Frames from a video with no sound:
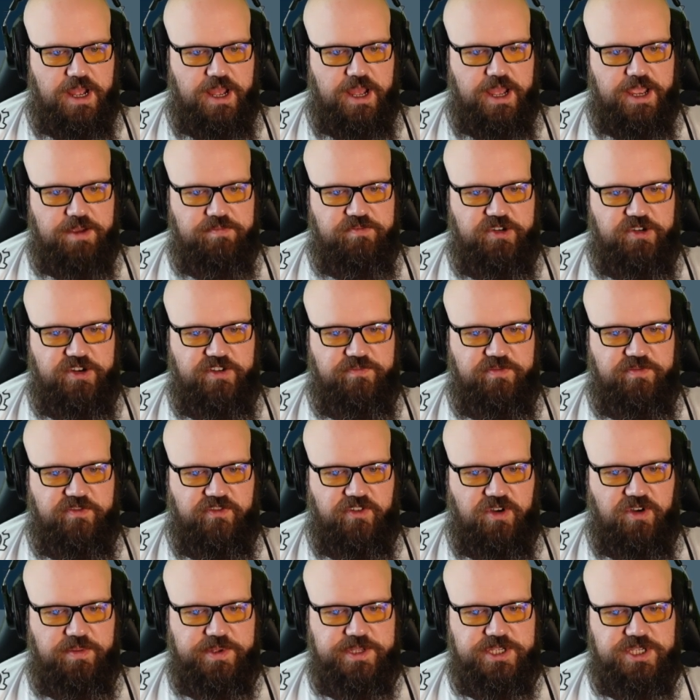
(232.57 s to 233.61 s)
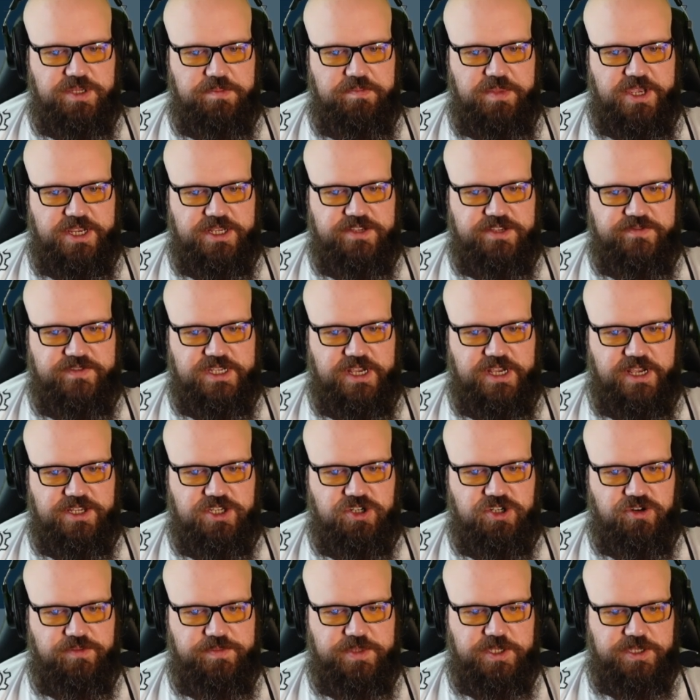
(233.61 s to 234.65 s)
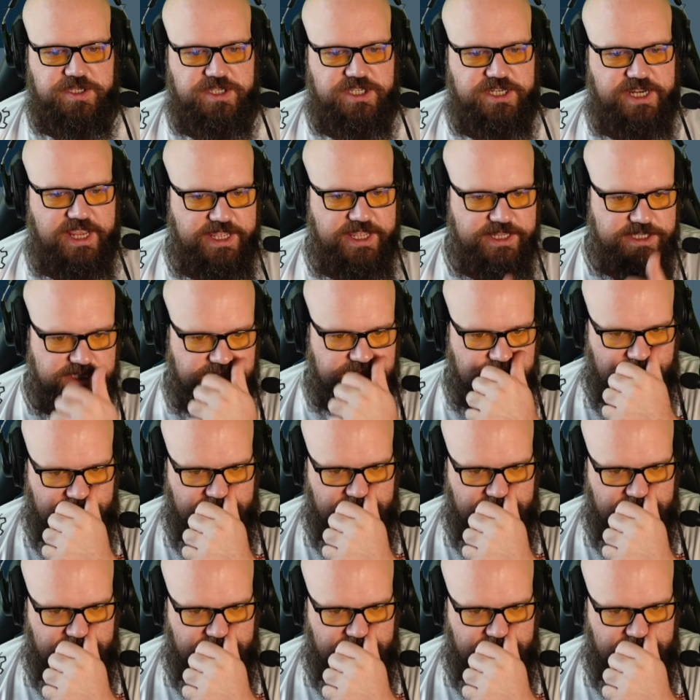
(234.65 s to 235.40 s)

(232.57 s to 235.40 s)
Improved performance and mix of tyre scrubs and skids.